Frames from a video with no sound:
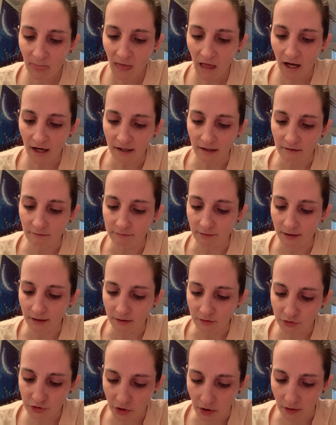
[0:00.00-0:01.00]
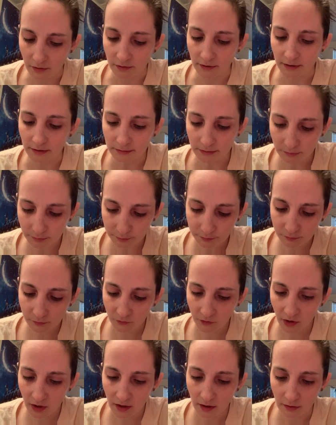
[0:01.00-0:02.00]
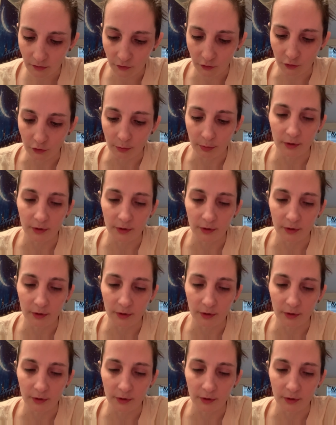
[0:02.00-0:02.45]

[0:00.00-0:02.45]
I have like chocolate soup